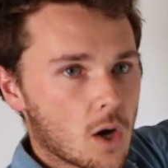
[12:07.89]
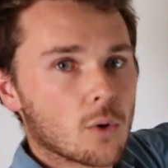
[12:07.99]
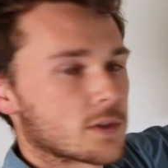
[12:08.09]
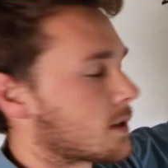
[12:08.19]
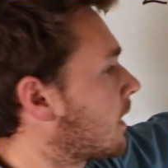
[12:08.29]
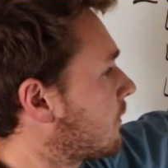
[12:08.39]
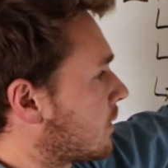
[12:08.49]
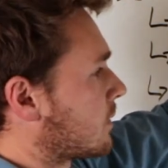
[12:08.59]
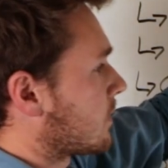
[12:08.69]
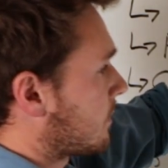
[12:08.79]
oldest leaf,
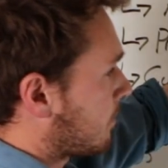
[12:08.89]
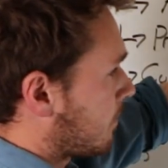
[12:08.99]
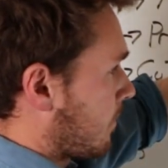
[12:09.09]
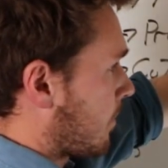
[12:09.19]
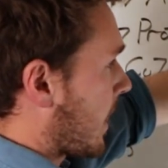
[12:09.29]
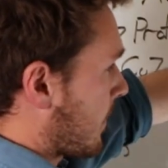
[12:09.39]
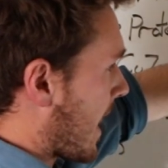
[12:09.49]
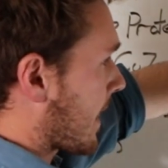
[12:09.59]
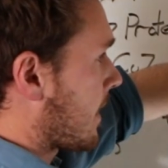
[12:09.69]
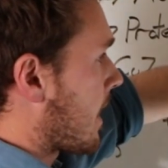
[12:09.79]
which was
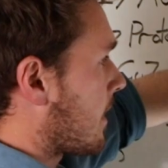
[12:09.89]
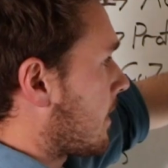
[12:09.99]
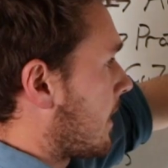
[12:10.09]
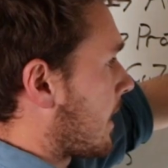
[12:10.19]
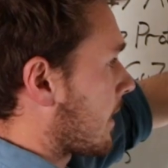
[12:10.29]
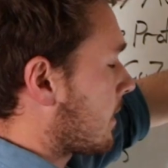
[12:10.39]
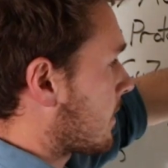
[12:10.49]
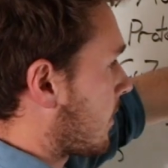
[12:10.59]
back then the youngest.